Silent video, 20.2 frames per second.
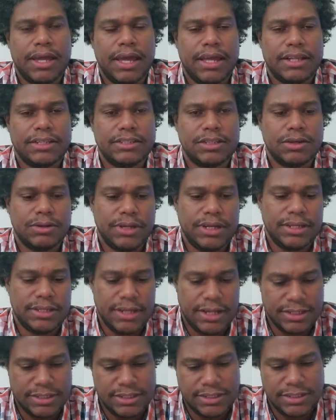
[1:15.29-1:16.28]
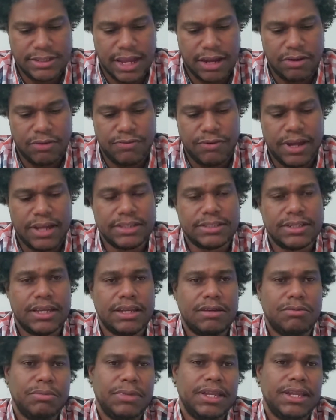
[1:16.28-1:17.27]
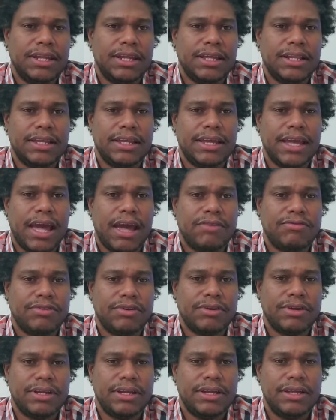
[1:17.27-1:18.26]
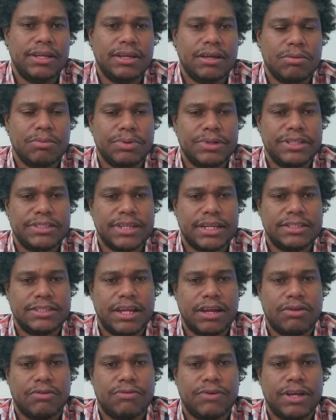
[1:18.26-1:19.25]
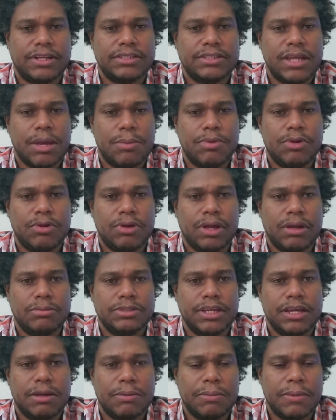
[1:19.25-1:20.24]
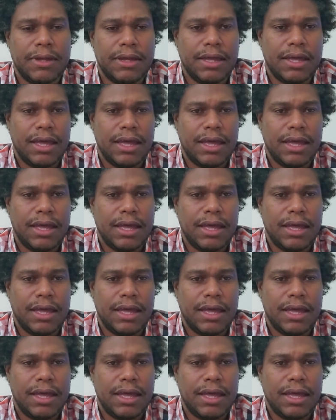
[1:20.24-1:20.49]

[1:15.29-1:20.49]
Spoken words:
And so he does his sacrifice, and immediately after he completes that sacrifice, Samuel comes up,